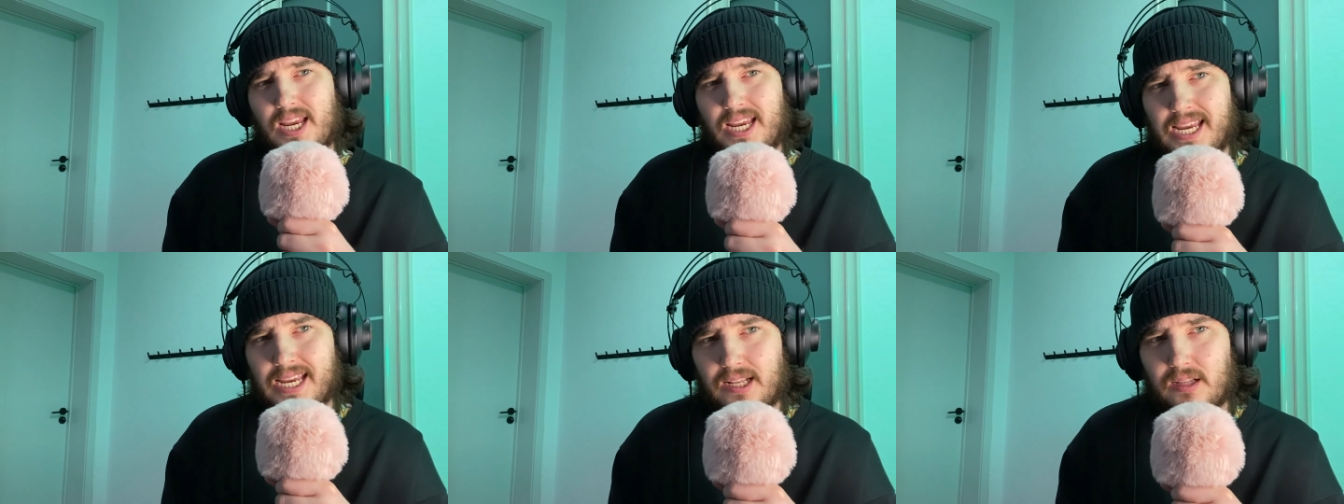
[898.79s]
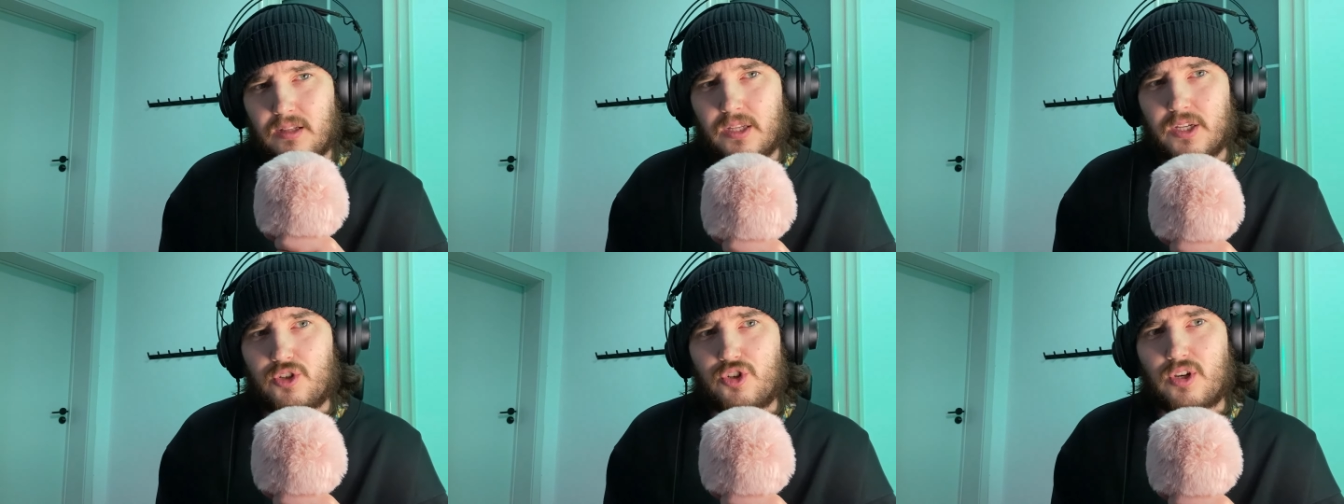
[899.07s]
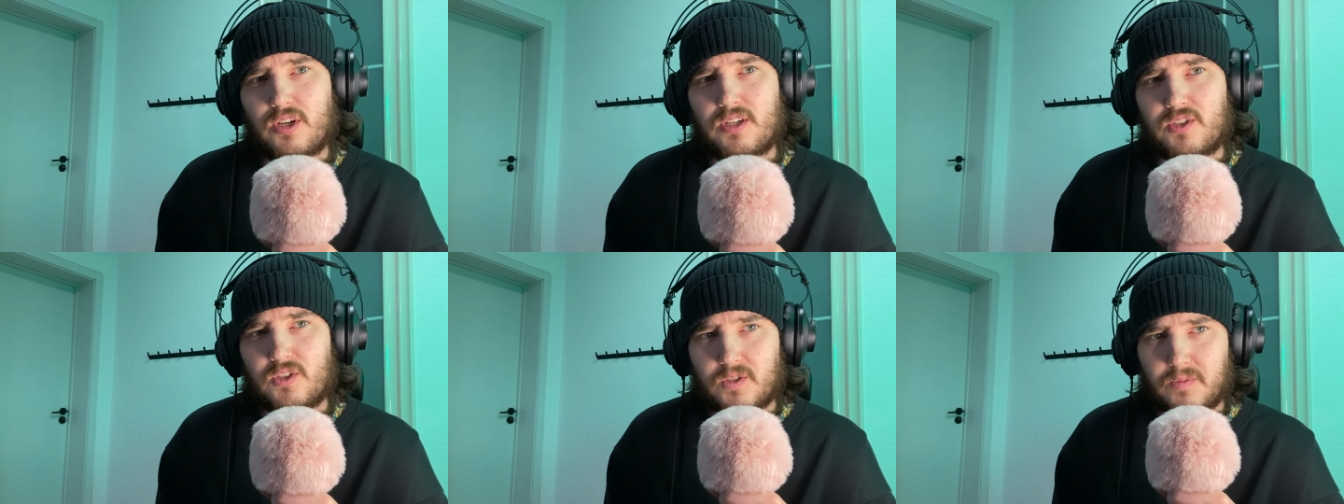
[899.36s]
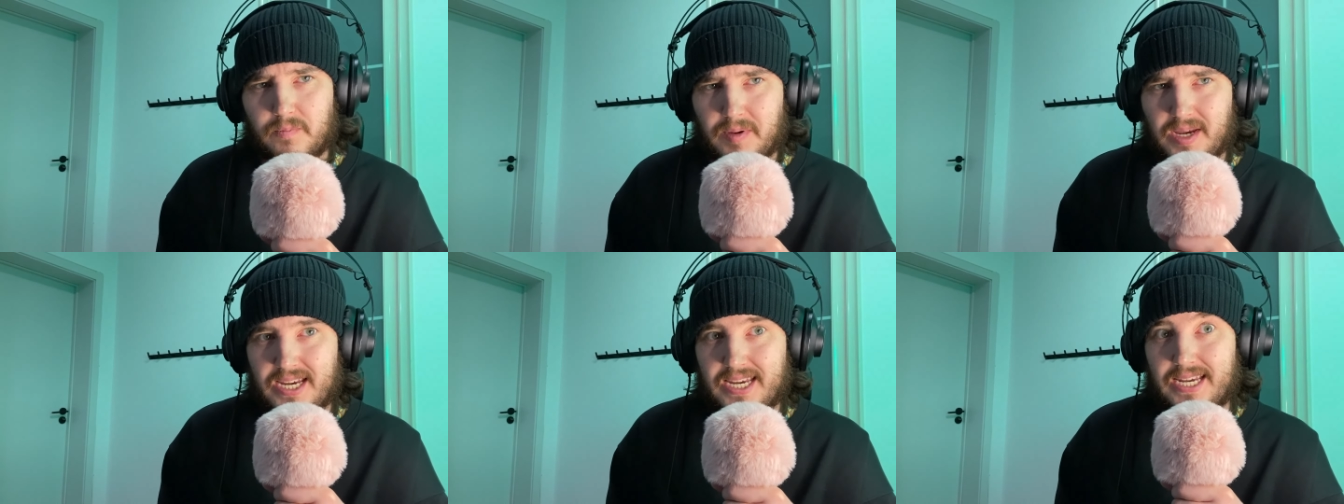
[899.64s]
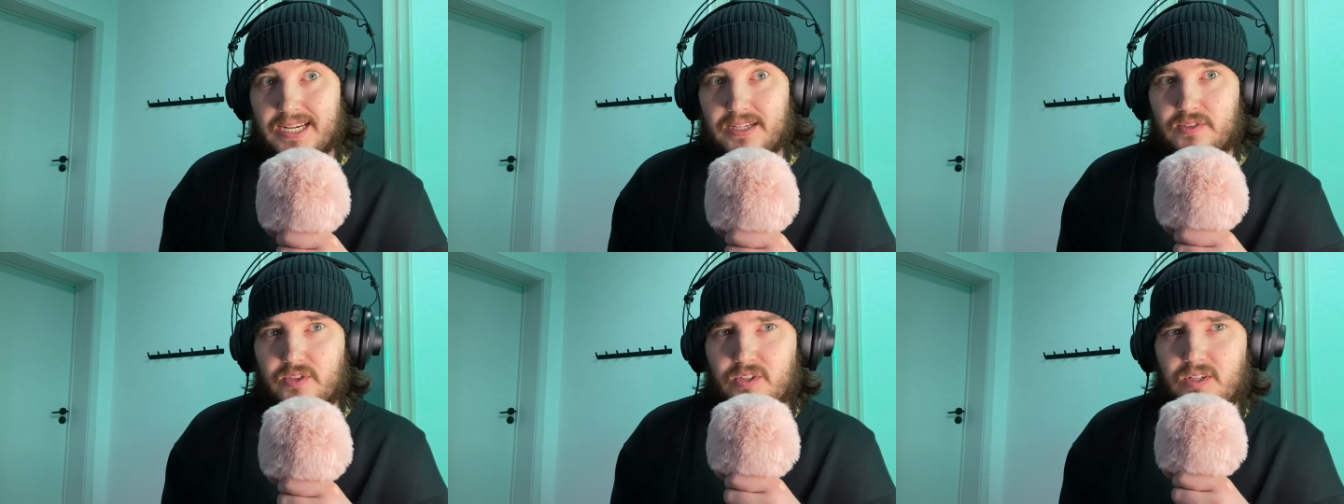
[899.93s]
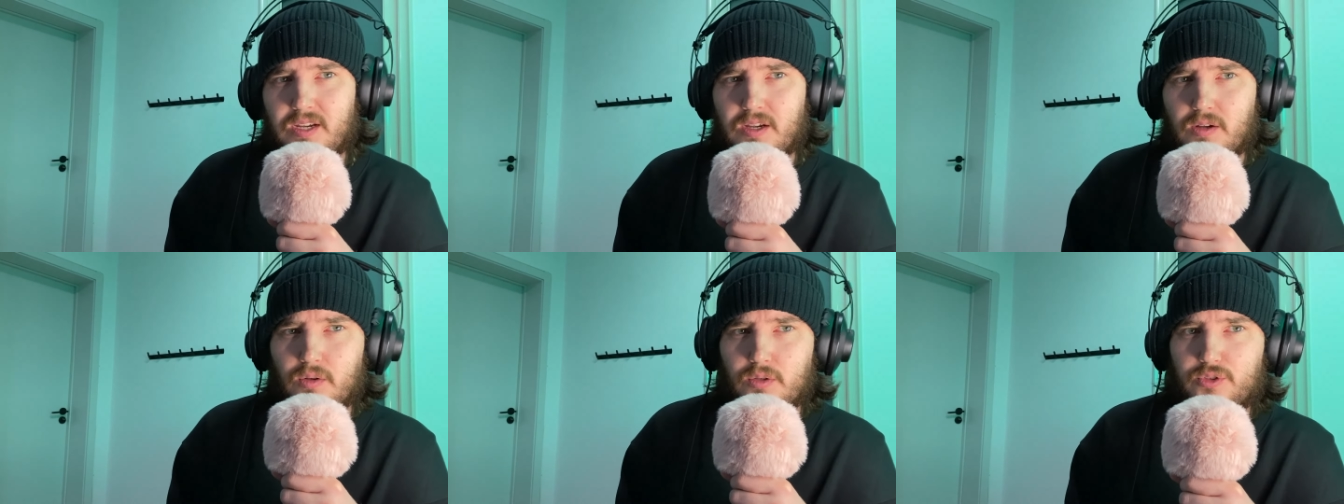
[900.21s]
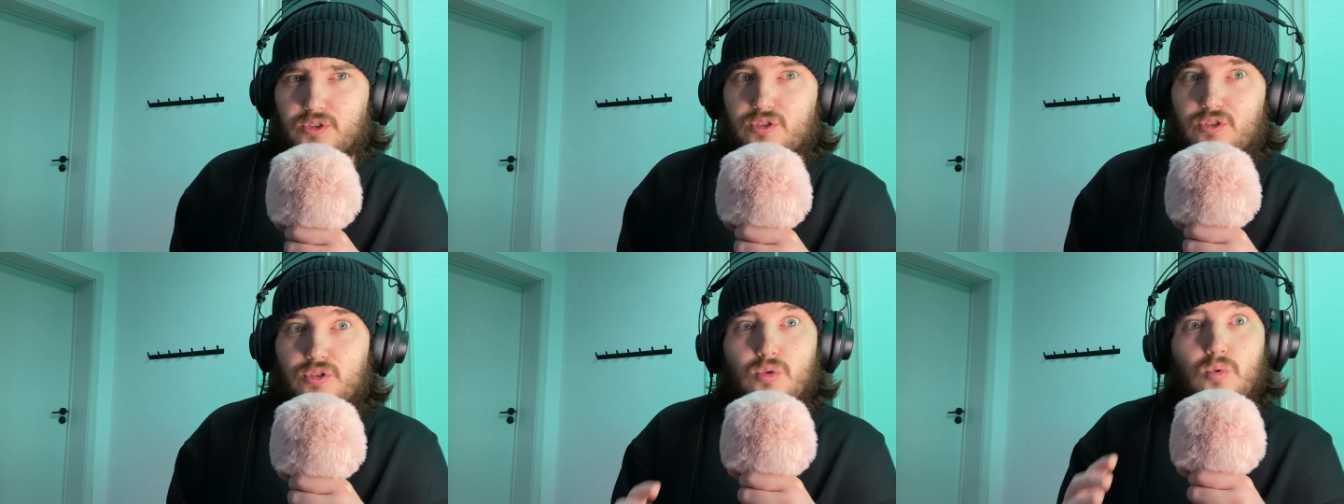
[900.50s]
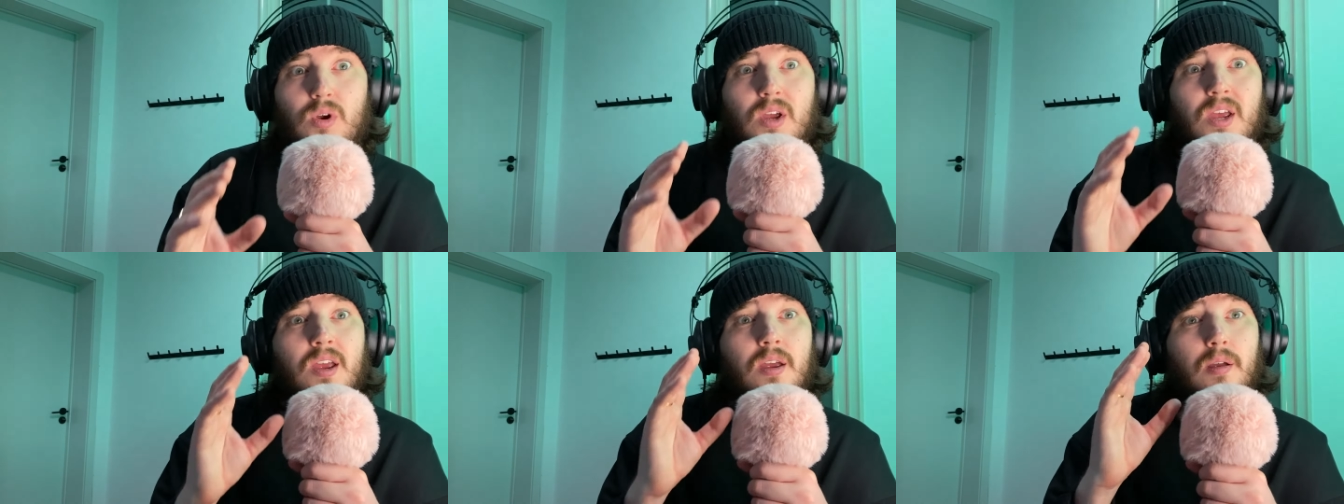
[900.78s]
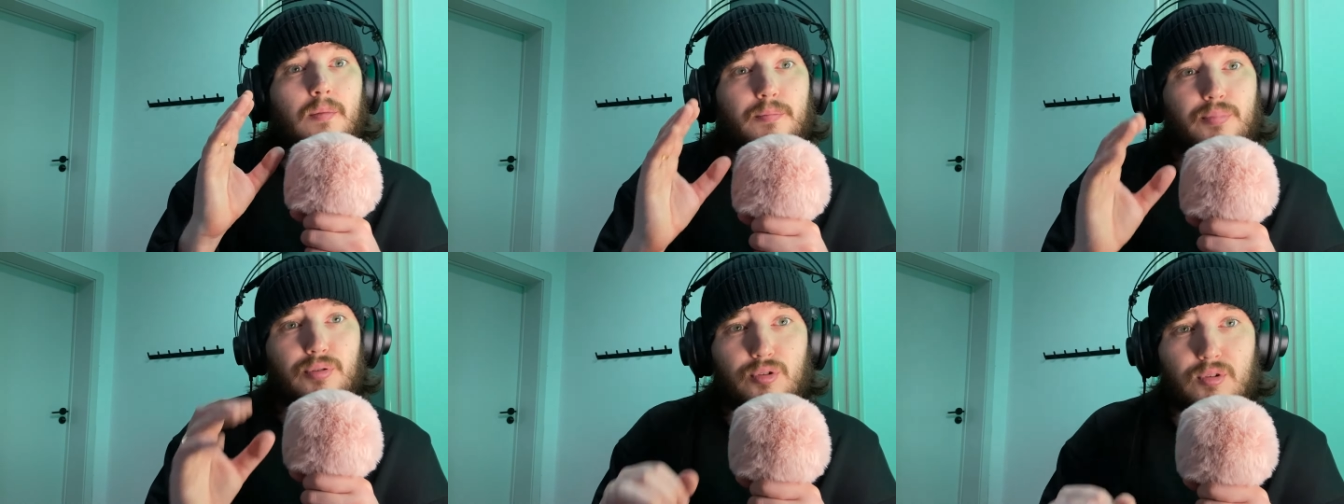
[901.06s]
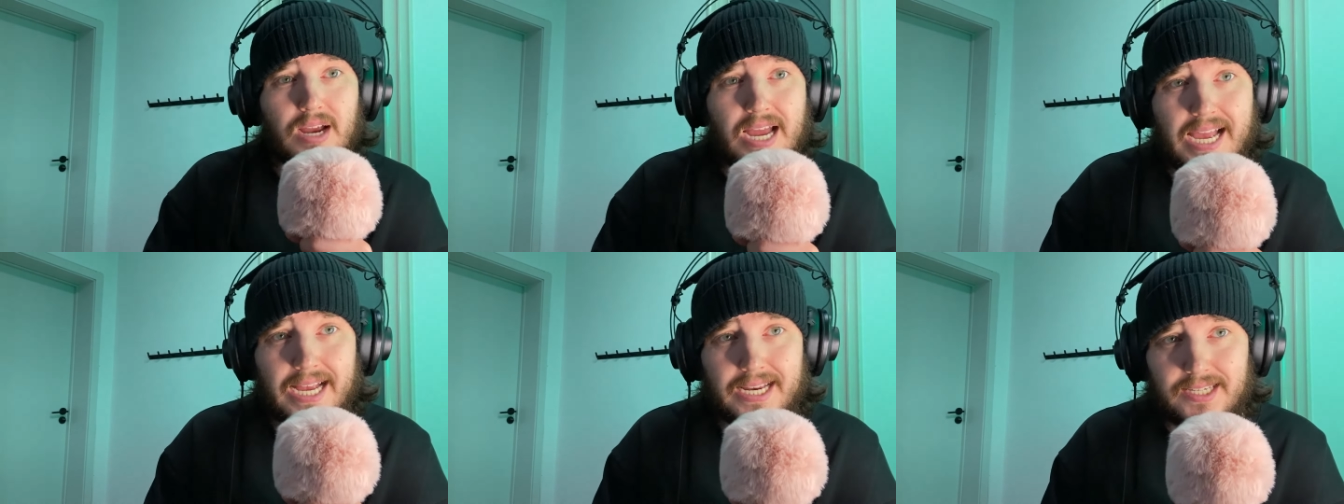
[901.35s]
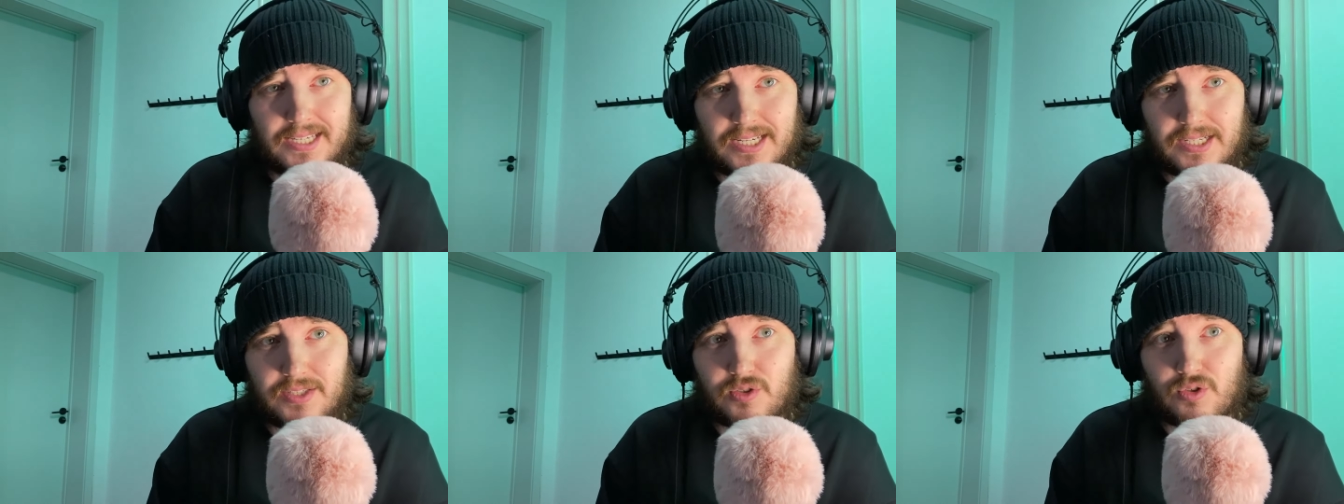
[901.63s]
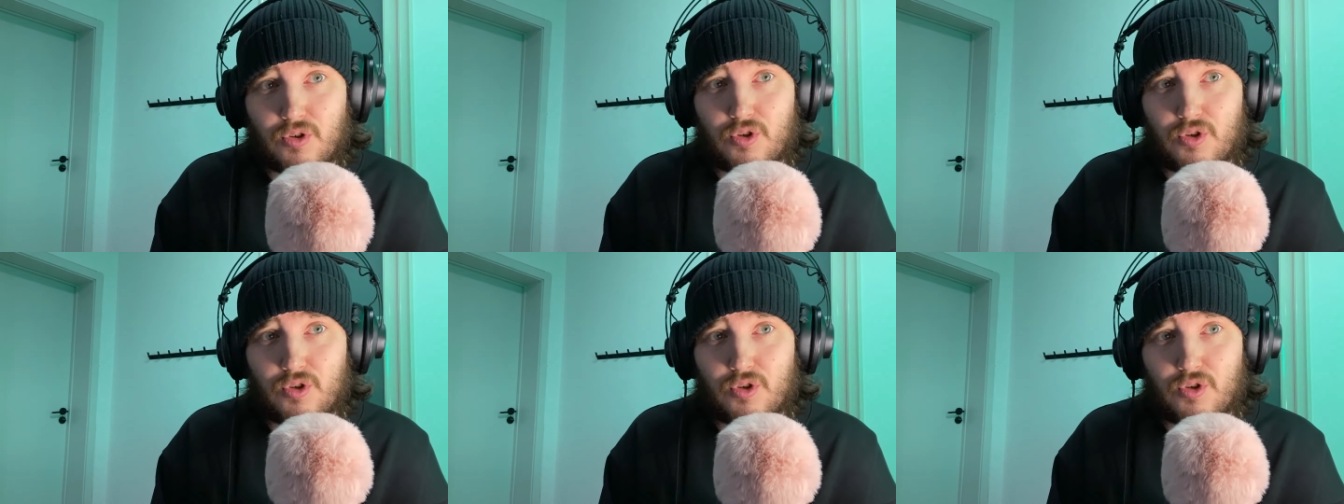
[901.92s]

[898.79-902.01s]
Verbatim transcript: English speaking skills, to practice